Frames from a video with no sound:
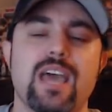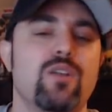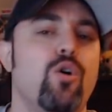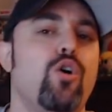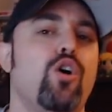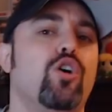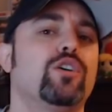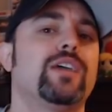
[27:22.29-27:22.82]
and
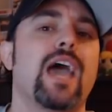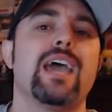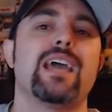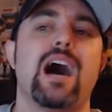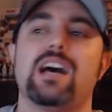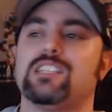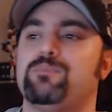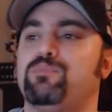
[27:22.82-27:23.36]
all
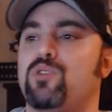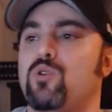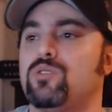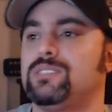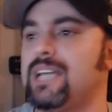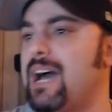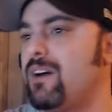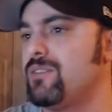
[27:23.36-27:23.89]
chaos
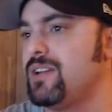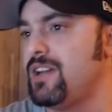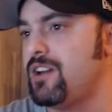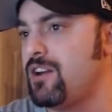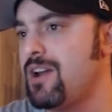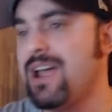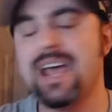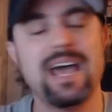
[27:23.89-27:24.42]
broke down
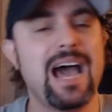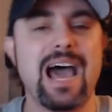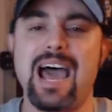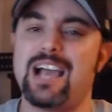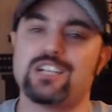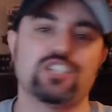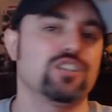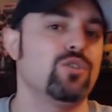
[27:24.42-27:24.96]
here.
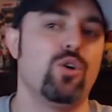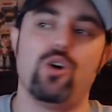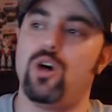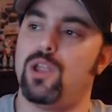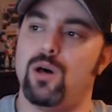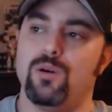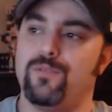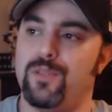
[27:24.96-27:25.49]
Action
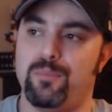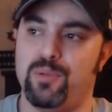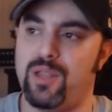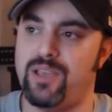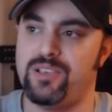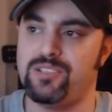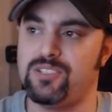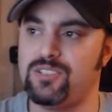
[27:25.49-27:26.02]
all over the
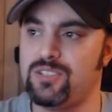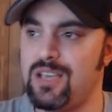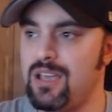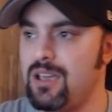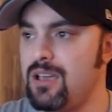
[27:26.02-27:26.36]
place.